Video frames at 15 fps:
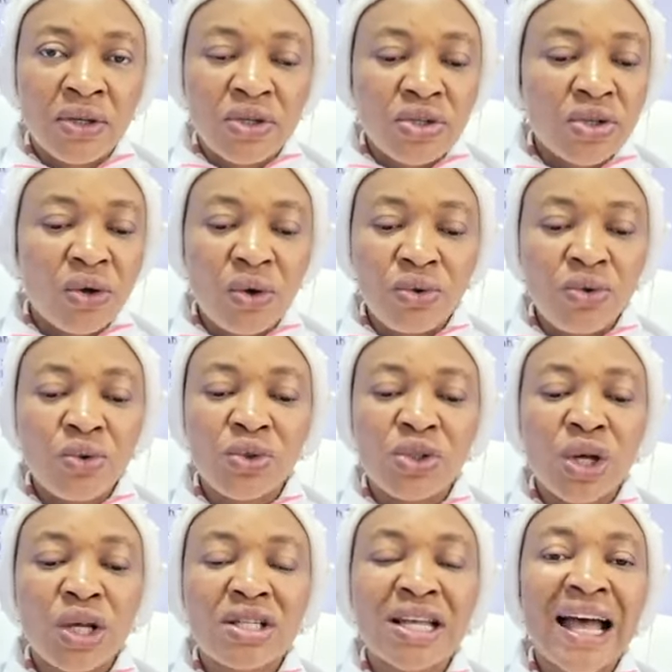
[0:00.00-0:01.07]
So you
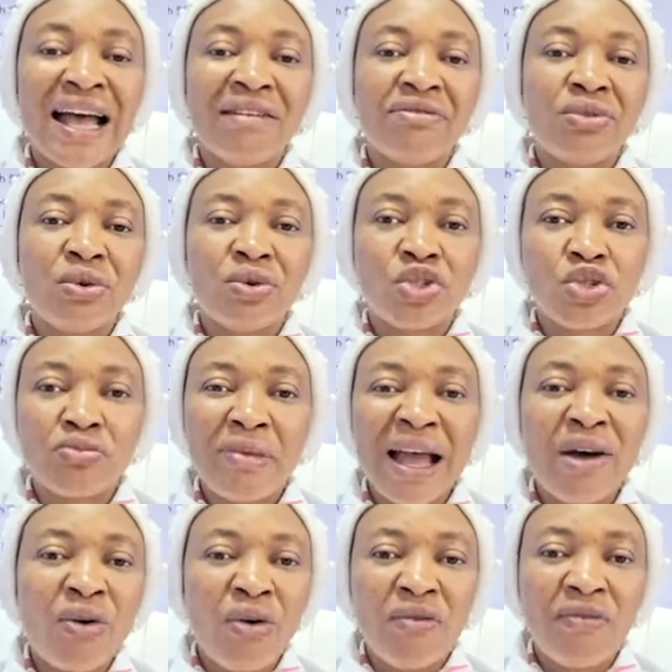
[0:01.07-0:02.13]
just have to
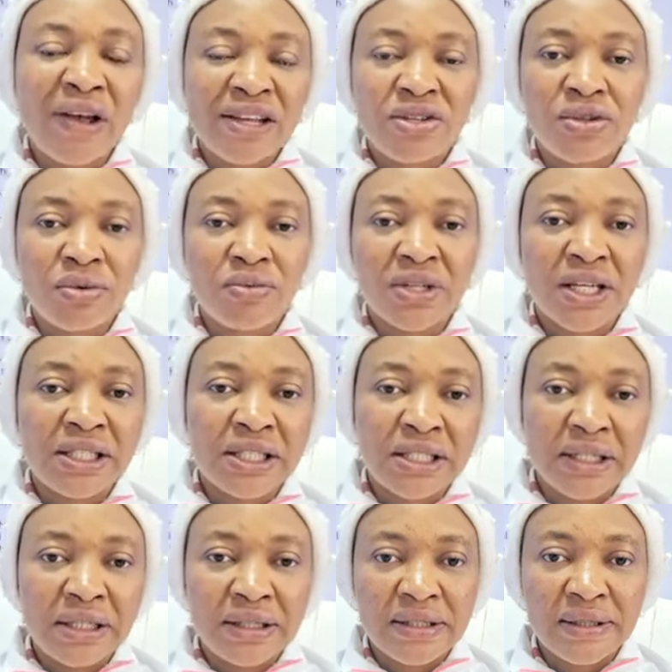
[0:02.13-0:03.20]
smile over some certain
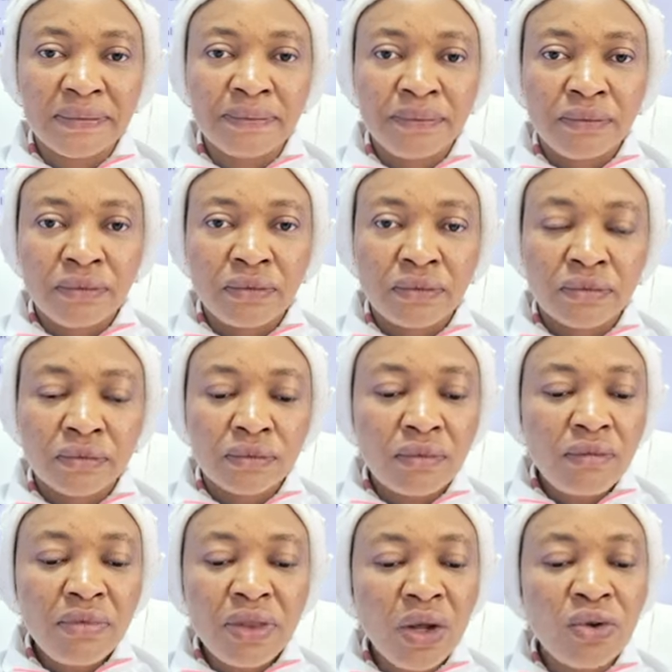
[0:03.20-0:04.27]
things.
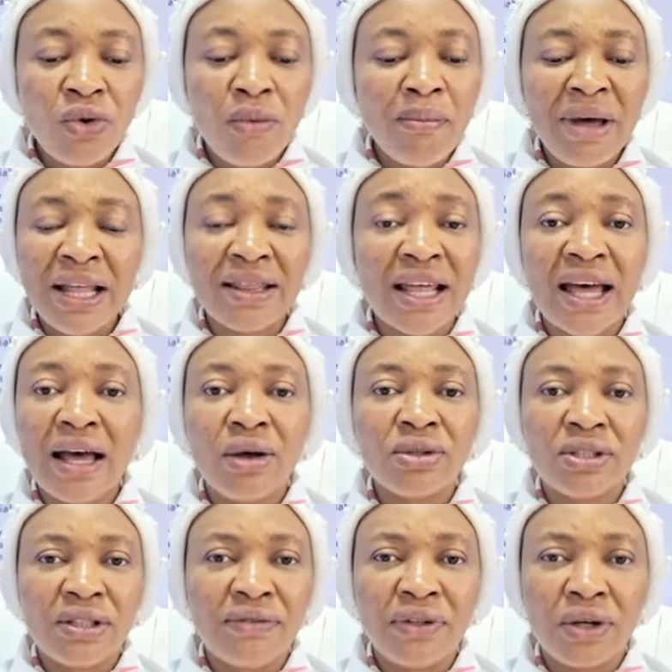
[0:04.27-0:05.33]
No matter how
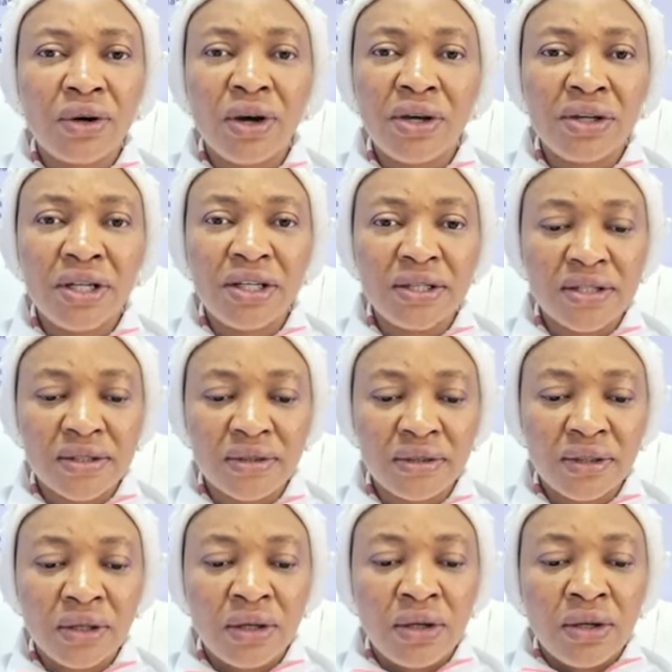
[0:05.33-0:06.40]
difficult it is,
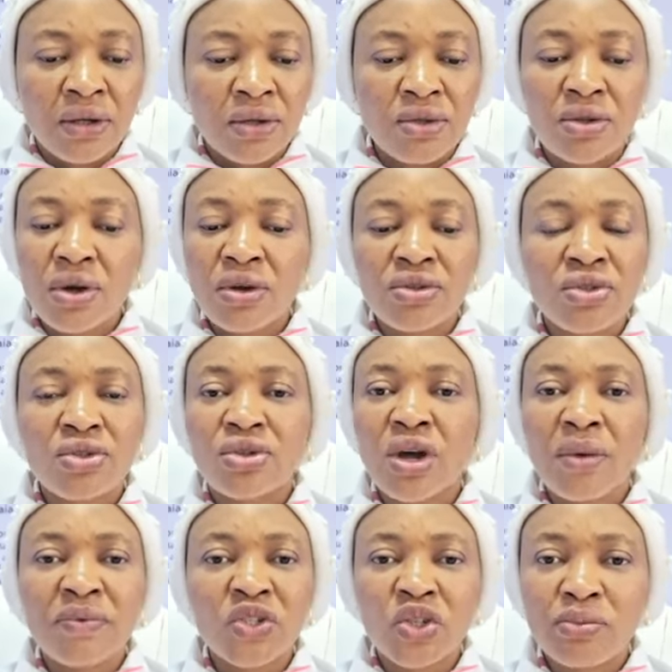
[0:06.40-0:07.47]
don't
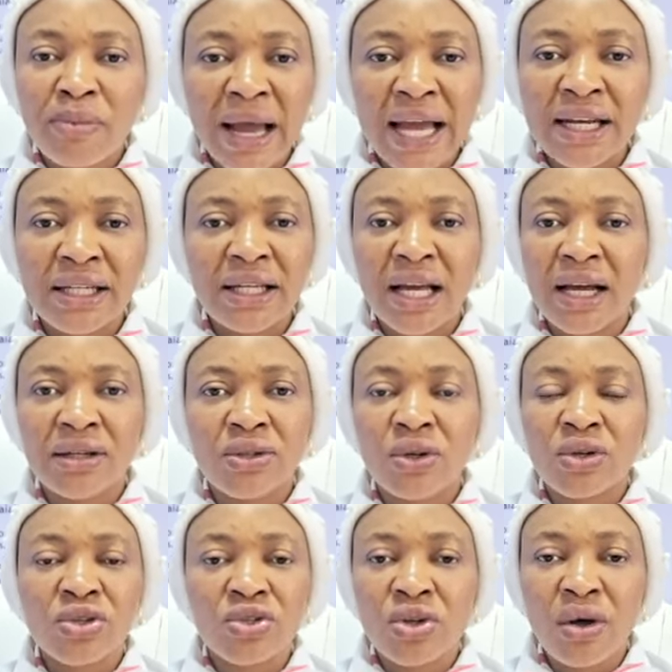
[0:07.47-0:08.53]
stop smiling and
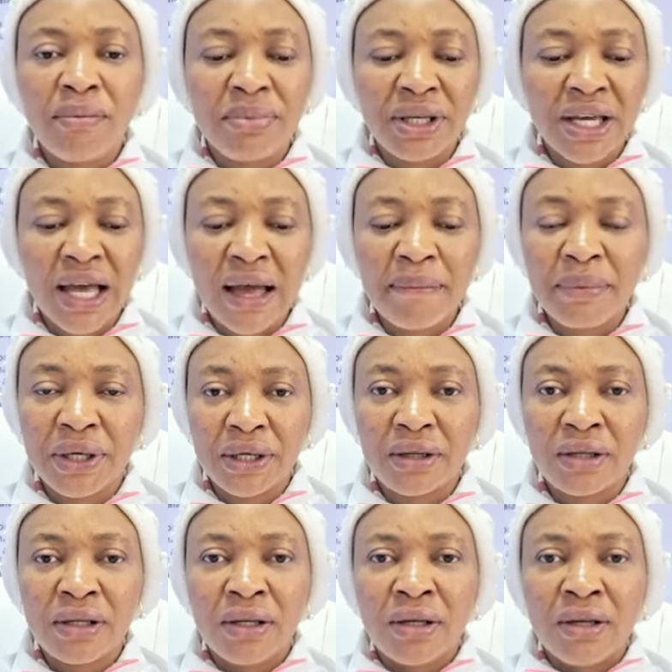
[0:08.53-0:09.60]
don't stop being happy.
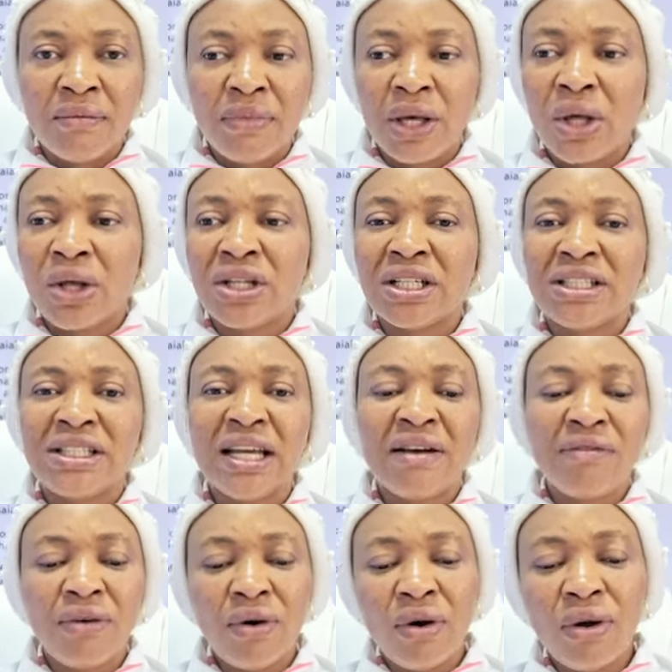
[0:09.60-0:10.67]
Because the
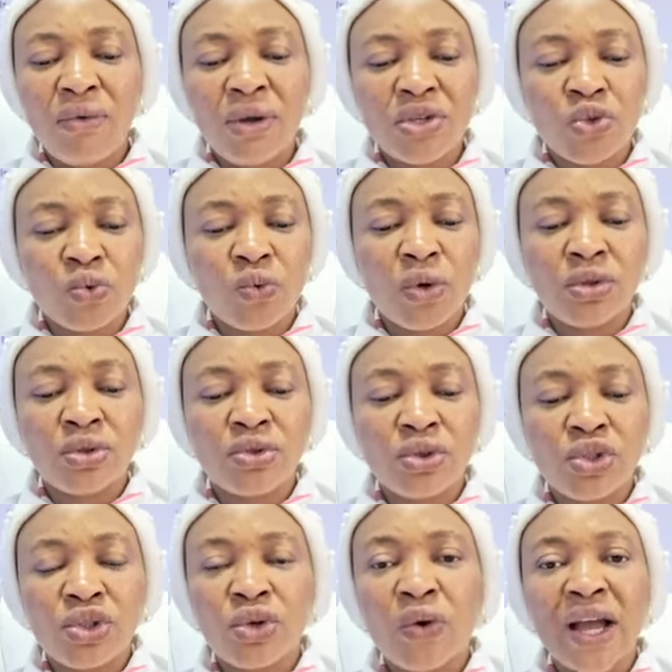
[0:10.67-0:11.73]
devil always wants
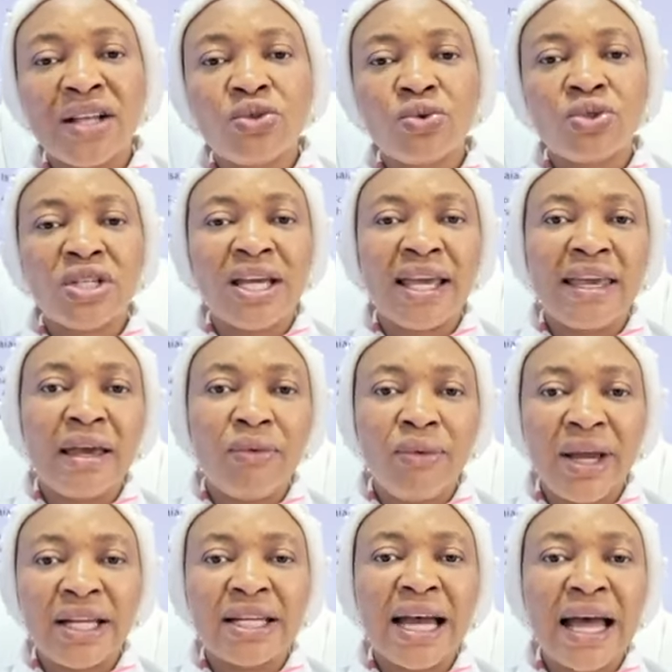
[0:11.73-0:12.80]
to try to take
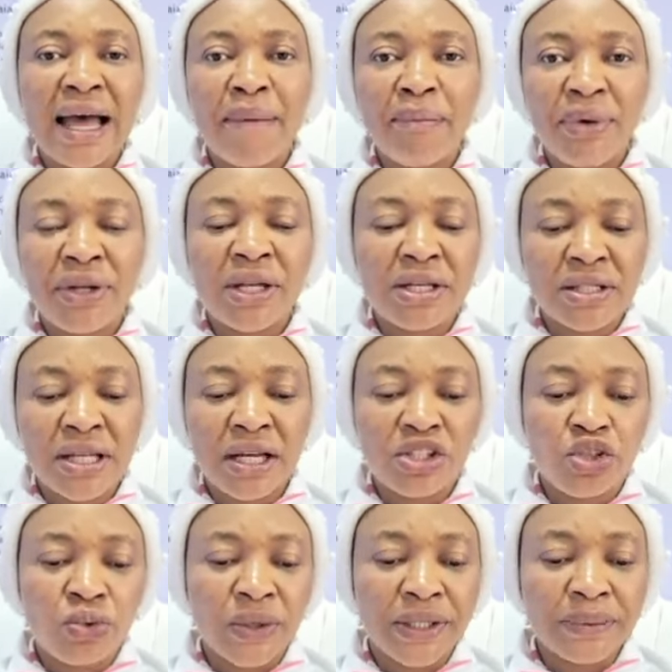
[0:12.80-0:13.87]
away that happiness,
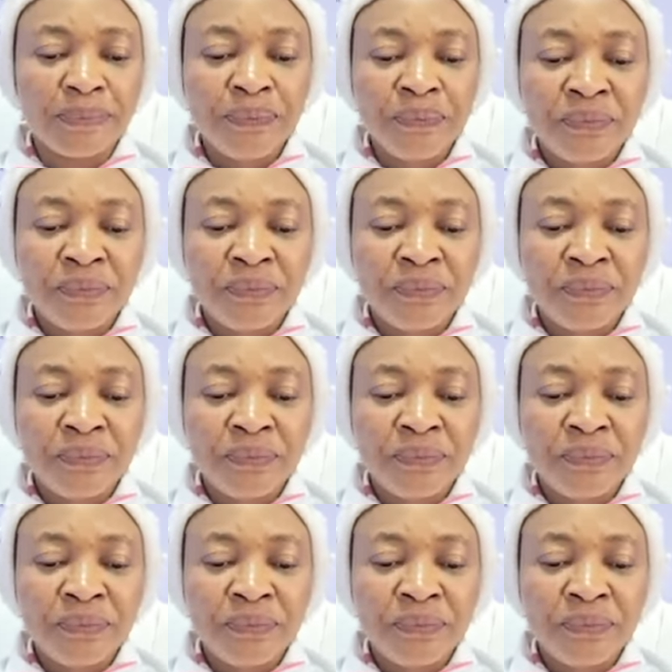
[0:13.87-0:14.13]
that joy.